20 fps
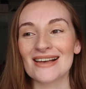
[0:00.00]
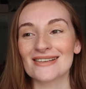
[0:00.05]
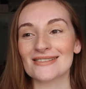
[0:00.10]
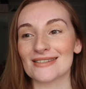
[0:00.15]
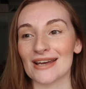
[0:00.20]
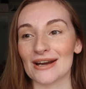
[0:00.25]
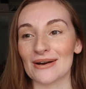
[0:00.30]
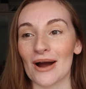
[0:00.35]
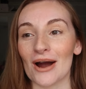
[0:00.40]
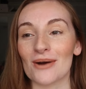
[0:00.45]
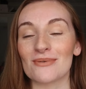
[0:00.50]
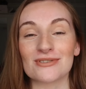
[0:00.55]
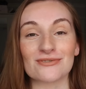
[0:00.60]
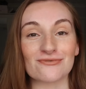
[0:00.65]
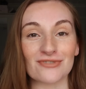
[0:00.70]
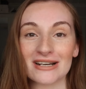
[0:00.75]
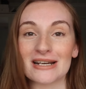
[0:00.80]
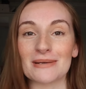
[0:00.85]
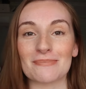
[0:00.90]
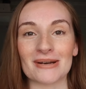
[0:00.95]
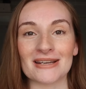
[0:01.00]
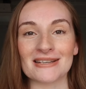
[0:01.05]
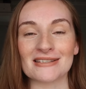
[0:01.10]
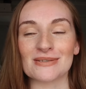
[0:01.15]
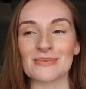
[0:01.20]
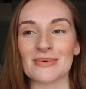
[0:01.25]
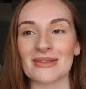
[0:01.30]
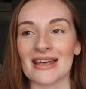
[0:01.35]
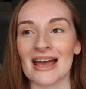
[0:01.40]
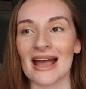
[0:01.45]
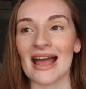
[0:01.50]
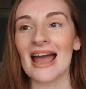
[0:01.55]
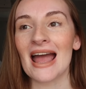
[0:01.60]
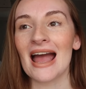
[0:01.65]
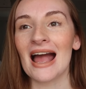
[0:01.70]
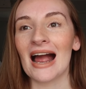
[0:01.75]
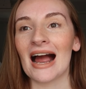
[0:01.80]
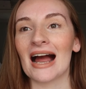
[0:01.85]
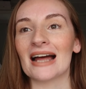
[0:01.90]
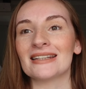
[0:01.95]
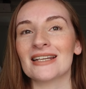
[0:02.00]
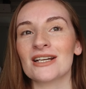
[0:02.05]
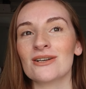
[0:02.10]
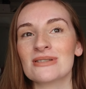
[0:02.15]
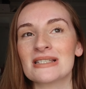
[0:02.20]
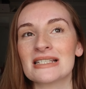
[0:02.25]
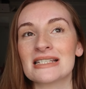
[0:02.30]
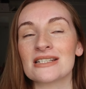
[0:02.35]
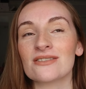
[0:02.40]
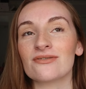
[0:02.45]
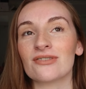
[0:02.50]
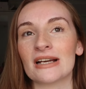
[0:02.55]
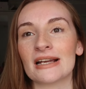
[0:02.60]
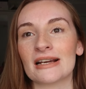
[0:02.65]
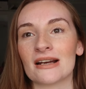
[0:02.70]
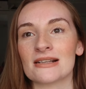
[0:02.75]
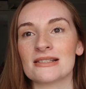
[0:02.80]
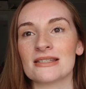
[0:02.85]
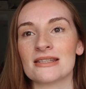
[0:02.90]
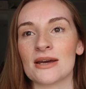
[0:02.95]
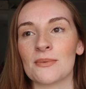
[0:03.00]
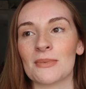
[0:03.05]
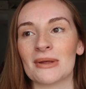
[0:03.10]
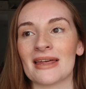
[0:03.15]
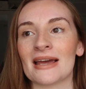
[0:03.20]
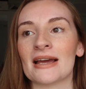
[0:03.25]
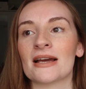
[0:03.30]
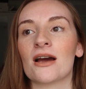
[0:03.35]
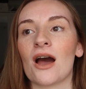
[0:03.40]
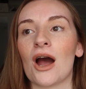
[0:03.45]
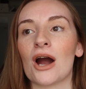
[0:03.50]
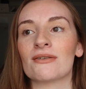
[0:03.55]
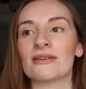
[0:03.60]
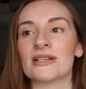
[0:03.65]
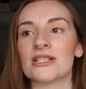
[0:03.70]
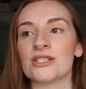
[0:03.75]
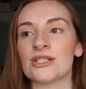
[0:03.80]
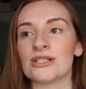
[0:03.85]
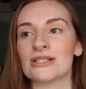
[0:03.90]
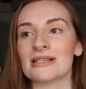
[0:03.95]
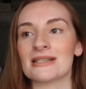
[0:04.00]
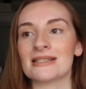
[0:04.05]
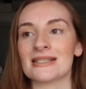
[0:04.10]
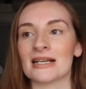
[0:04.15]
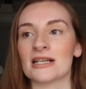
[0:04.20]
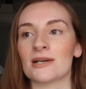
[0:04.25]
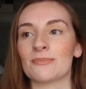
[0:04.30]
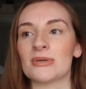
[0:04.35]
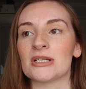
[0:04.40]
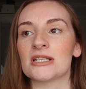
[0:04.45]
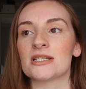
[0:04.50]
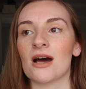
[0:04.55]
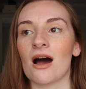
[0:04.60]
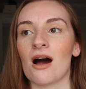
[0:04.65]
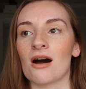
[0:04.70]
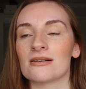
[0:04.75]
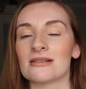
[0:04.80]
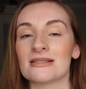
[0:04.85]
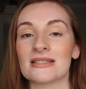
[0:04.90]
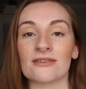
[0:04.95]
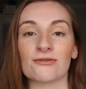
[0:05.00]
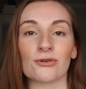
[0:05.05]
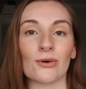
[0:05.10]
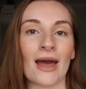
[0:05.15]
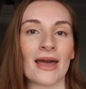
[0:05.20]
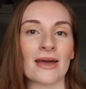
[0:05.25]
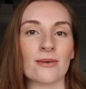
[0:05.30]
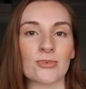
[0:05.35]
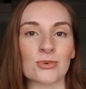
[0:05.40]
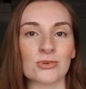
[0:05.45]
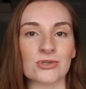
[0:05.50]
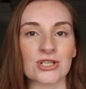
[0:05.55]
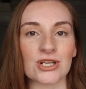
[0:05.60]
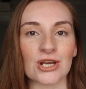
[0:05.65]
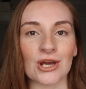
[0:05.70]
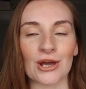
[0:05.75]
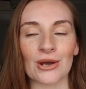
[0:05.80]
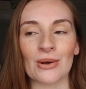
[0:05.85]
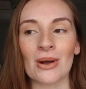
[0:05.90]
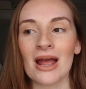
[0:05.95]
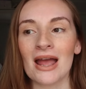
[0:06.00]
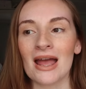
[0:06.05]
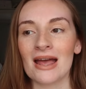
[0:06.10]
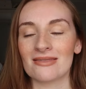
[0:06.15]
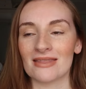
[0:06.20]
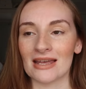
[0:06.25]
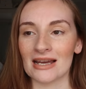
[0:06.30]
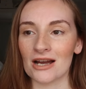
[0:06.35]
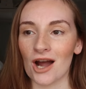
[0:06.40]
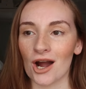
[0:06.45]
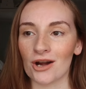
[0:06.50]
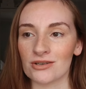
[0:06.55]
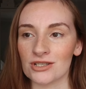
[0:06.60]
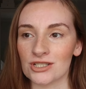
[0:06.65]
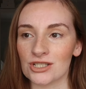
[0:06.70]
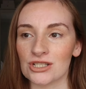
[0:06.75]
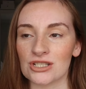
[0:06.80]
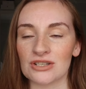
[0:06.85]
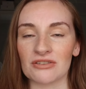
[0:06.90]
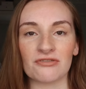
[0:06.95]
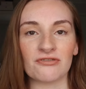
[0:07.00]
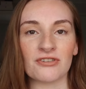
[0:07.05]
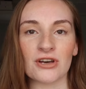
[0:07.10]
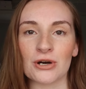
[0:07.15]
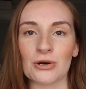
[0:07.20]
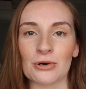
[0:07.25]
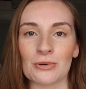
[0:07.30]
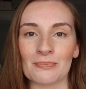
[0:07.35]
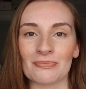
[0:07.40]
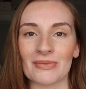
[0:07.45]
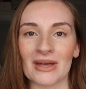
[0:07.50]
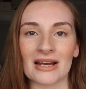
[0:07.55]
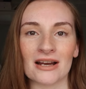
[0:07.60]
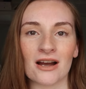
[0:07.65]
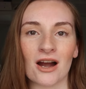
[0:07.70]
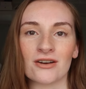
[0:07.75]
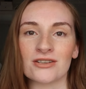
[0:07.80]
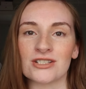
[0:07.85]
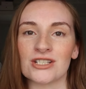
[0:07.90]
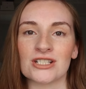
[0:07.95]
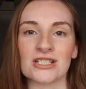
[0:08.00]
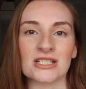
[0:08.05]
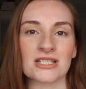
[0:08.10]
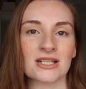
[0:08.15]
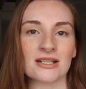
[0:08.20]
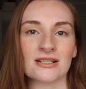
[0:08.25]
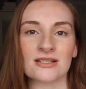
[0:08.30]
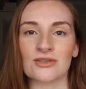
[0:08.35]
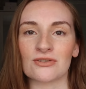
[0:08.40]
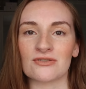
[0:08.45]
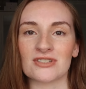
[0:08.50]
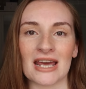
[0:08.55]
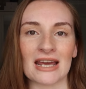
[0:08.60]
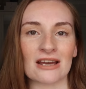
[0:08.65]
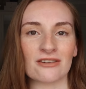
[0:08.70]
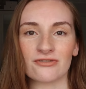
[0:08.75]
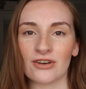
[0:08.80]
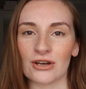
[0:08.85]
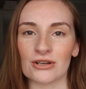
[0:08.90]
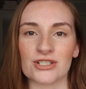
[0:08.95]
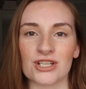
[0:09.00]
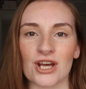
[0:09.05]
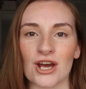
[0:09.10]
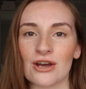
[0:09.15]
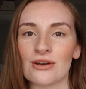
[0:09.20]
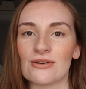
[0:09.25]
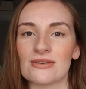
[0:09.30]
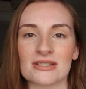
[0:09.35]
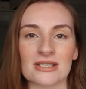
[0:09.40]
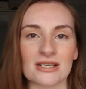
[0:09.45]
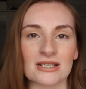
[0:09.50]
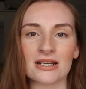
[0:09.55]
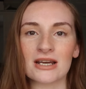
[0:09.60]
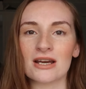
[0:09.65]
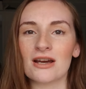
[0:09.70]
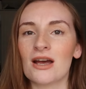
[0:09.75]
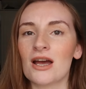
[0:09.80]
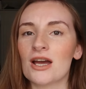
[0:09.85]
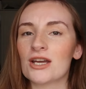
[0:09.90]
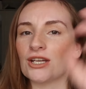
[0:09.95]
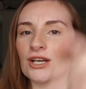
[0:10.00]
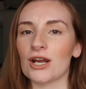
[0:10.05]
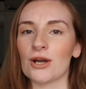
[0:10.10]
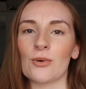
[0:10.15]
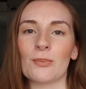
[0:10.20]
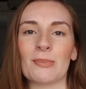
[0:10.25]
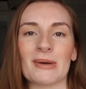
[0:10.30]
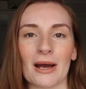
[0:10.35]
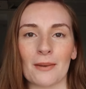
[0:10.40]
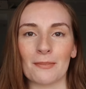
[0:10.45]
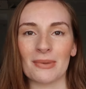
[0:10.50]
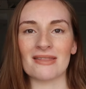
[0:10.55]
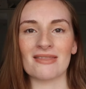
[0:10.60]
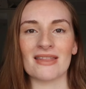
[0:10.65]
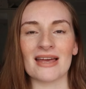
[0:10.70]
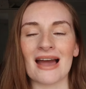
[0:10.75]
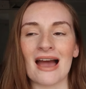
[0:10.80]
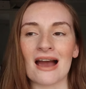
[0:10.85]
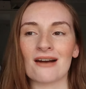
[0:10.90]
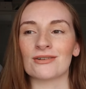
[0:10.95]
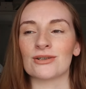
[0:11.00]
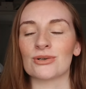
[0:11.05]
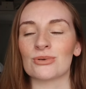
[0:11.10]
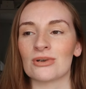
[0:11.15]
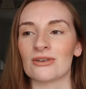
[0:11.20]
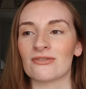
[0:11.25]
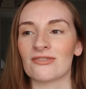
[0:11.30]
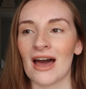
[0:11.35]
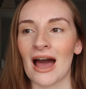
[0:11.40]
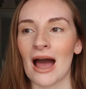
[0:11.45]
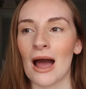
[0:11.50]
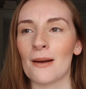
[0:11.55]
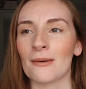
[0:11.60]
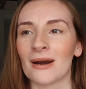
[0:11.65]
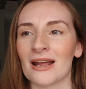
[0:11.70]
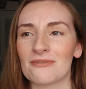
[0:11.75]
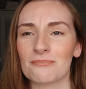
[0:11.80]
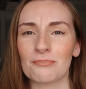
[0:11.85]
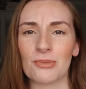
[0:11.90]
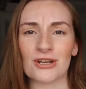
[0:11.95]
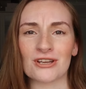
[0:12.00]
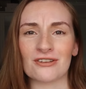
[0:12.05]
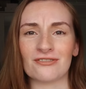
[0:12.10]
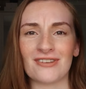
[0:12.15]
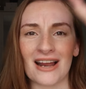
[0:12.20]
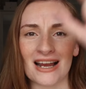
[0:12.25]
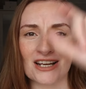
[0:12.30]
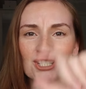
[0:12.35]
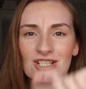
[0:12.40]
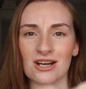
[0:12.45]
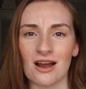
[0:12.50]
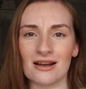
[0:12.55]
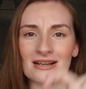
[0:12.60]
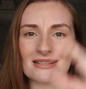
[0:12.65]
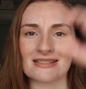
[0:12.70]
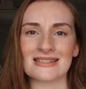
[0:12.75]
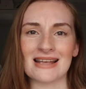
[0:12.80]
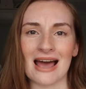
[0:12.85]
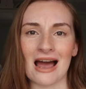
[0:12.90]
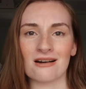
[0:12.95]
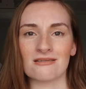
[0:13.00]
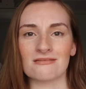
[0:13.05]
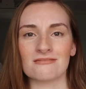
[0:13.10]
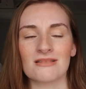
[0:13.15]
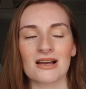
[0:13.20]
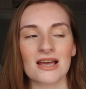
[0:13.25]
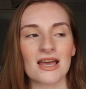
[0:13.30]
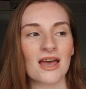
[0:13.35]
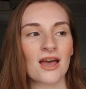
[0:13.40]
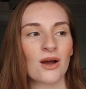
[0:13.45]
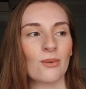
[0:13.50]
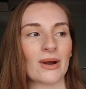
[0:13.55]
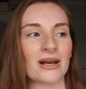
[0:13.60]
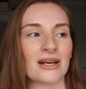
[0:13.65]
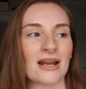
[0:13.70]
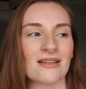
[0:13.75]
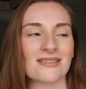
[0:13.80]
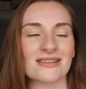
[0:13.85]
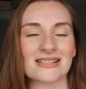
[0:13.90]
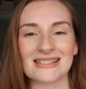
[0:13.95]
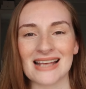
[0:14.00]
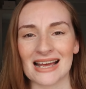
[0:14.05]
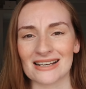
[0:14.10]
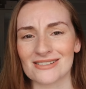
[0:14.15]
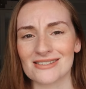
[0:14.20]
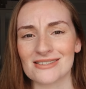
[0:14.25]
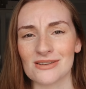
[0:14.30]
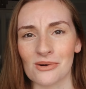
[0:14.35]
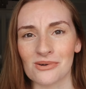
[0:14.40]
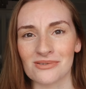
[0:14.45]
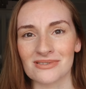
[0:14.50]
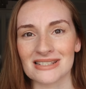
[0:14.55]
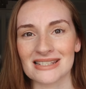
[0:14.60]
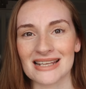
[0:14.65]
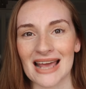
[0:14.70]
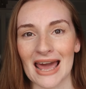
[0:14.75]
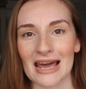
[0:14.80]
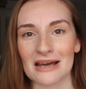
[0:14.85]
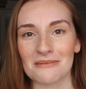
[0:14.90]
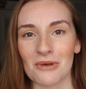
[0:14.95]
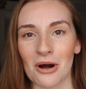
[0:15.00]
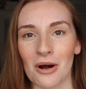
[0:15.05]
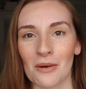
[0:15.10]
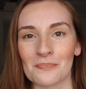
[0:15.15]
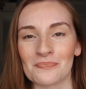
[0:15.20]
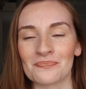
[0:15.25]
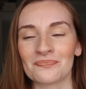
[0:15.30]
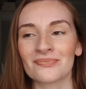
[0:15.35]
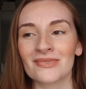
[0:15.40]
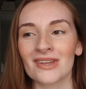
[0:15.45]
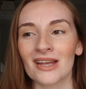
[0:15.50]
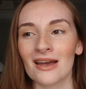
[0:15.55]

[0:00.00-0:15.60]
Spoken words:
So I was really pleased with it. And they also did a really nice thing where they encouraged you to stand up and dance if you're able to. They encouraged you to film, they encouraged you to sort of take photos and, you know, all be up in the air and all of that, and like put your flashlights out when like the sad songs came on.